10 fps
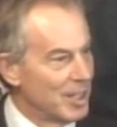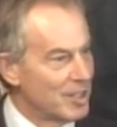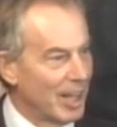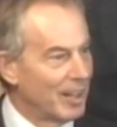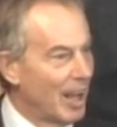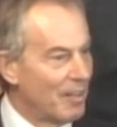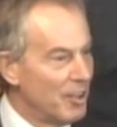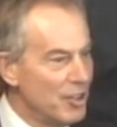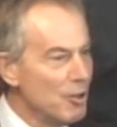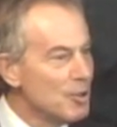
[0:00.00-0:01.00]
and the
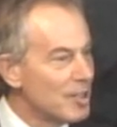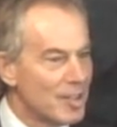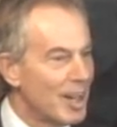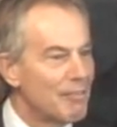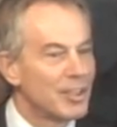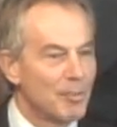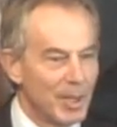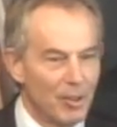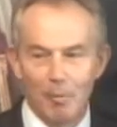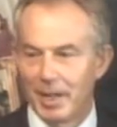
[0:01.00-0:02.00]
news is inevitably
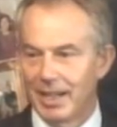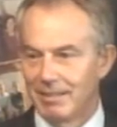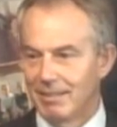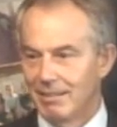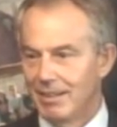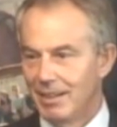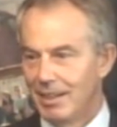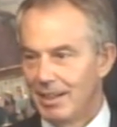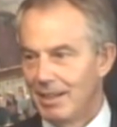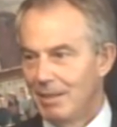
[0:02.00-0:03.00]
dominated
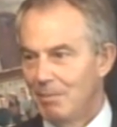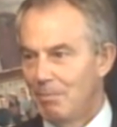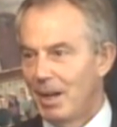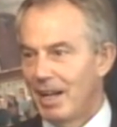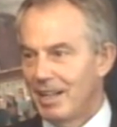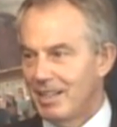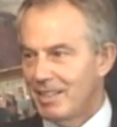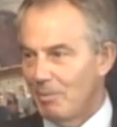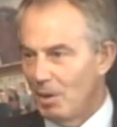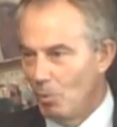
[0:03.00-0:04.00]
by
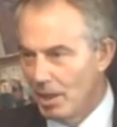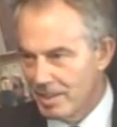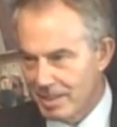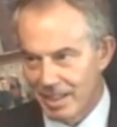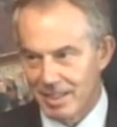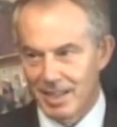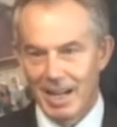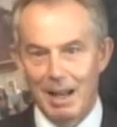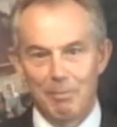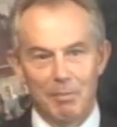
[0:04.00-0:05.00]
some of the worst things that
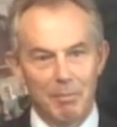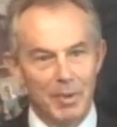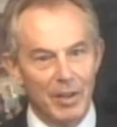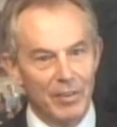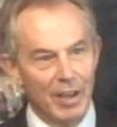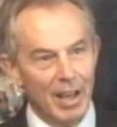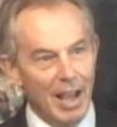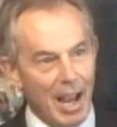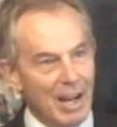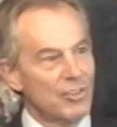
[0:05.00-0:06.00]
happen, but
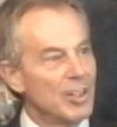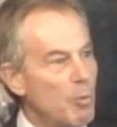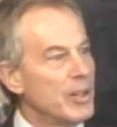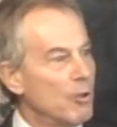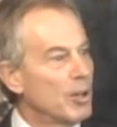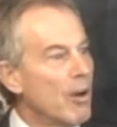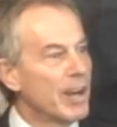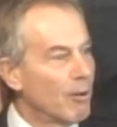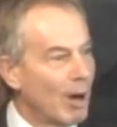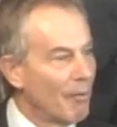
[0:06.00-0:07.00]
actually, when you're
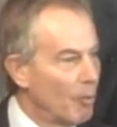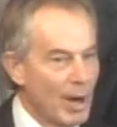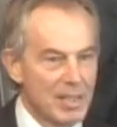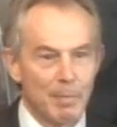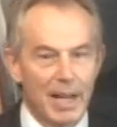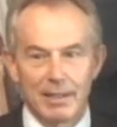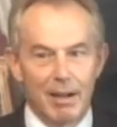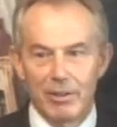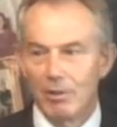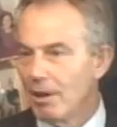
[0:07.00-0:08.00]
going around the West Bank now,
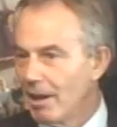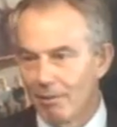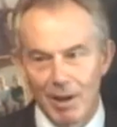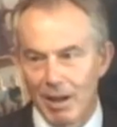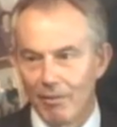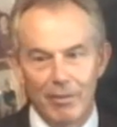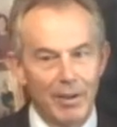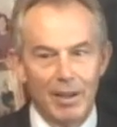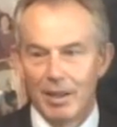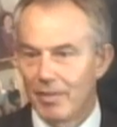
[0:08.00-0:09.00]
you're going around,
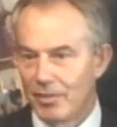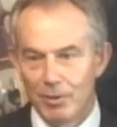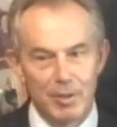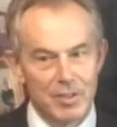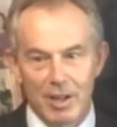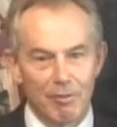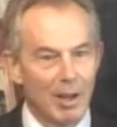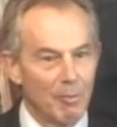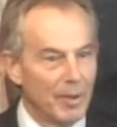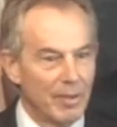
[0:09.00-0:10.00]
and the tourists go
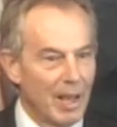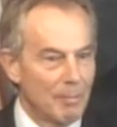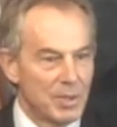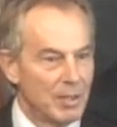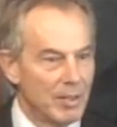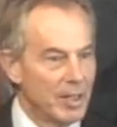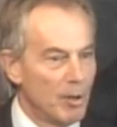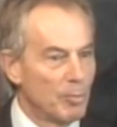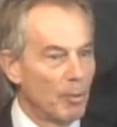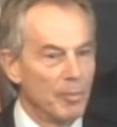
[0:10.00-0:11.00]
around with absolutely no
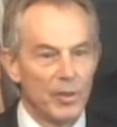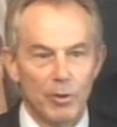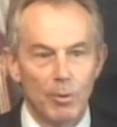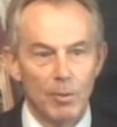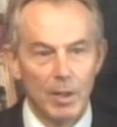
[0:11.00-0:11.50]
problem at all,